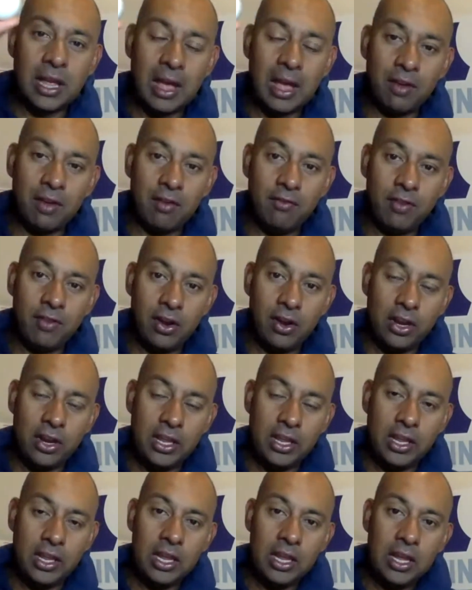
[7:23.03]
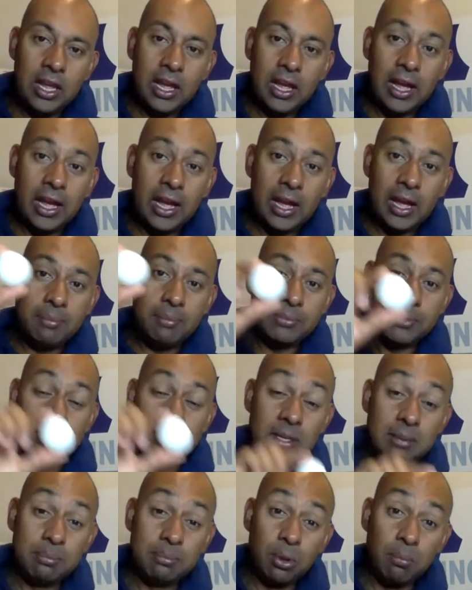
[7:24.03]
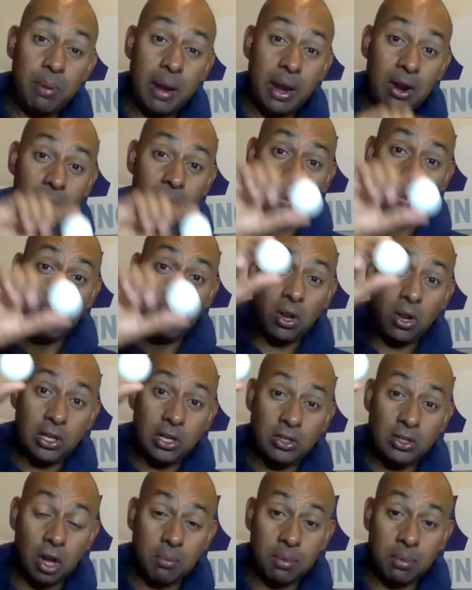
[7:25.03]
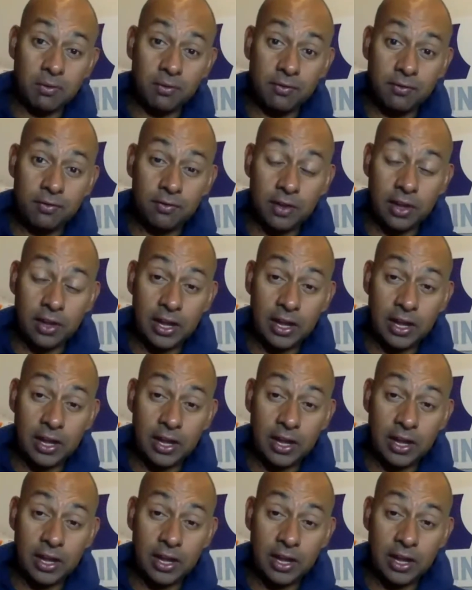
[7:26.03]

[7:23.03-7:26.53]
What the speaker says: have a very simple parabolic type of